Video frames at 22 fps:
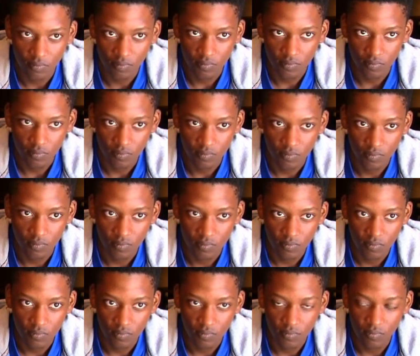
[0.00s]

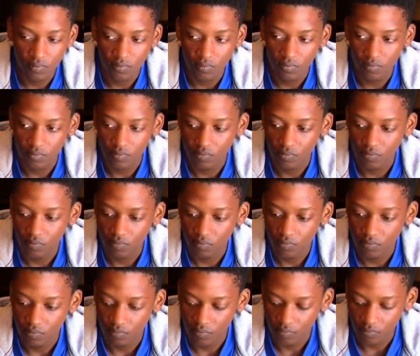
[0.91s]

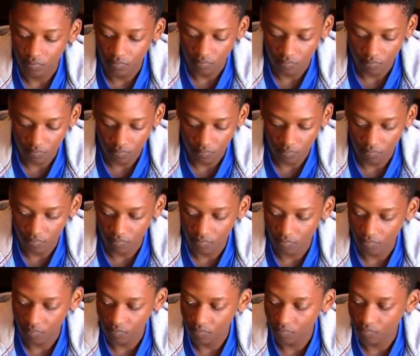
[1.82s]

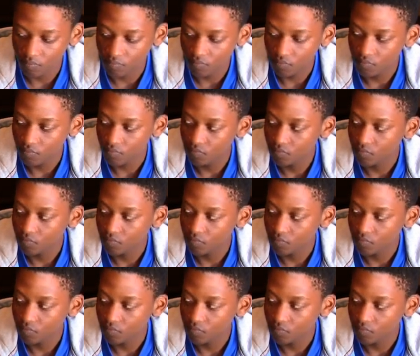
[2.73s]
The person shown says nothing.